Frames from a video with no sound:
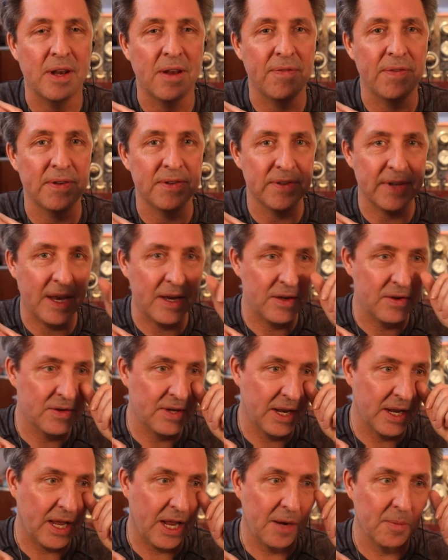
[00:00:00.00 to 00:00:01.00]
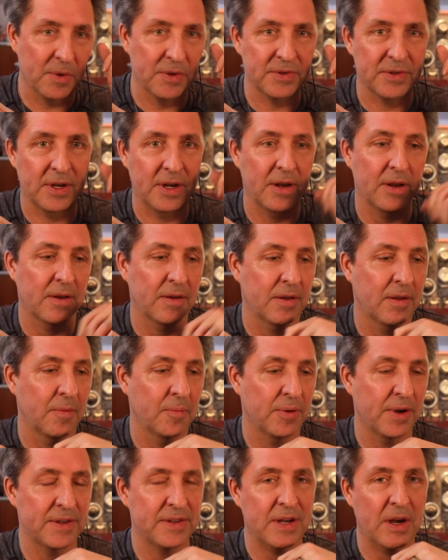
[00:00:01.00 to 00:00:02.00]
And if instead you take animals in a
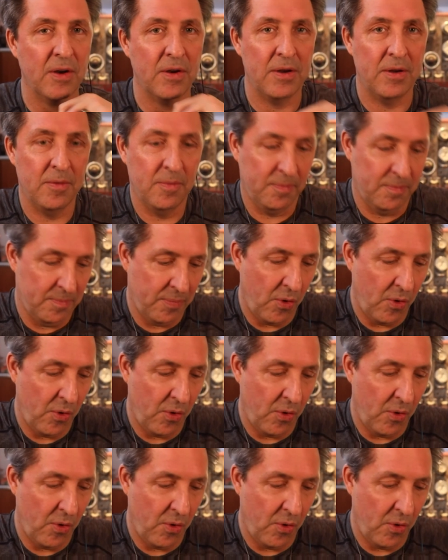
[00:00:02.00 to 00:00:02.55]
compressed air and you